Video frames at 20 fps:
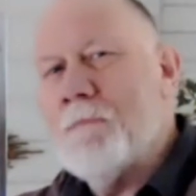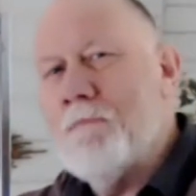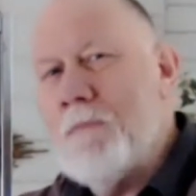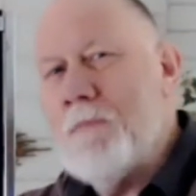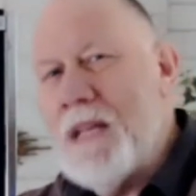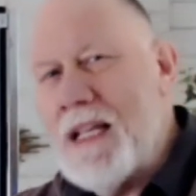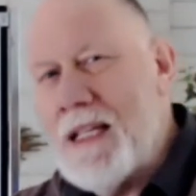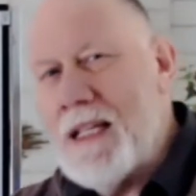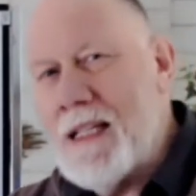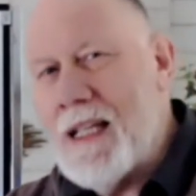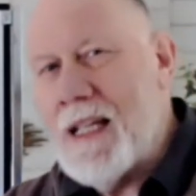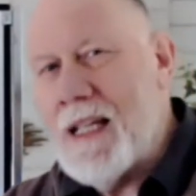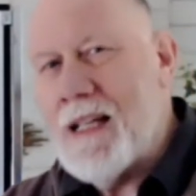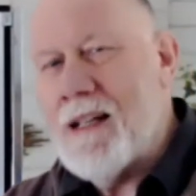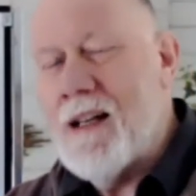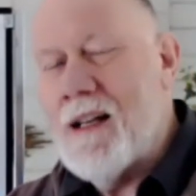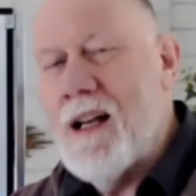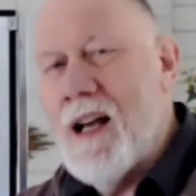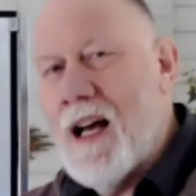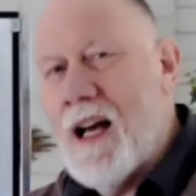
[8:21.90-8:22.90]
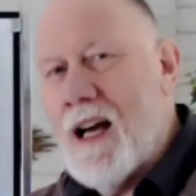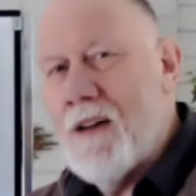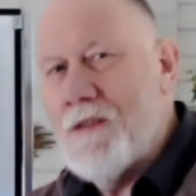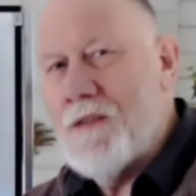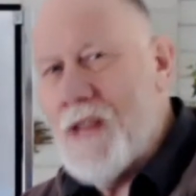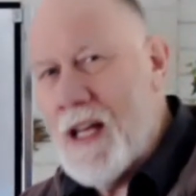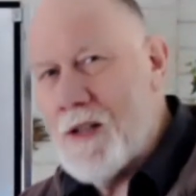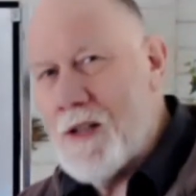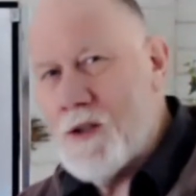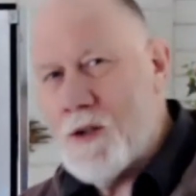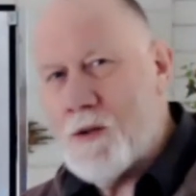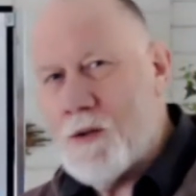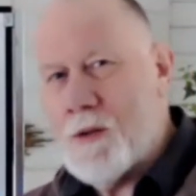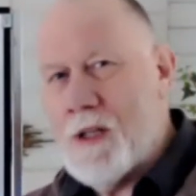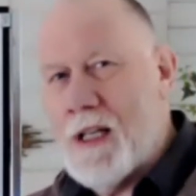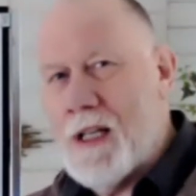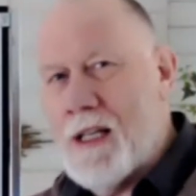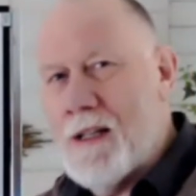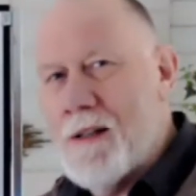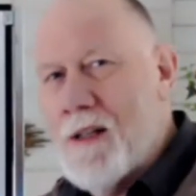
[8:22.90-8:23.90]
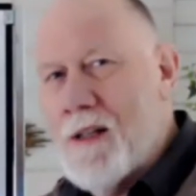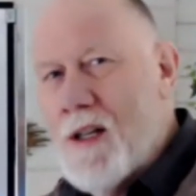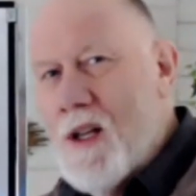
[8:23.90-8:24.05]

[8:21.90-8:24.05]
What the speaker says: meaning of that tree.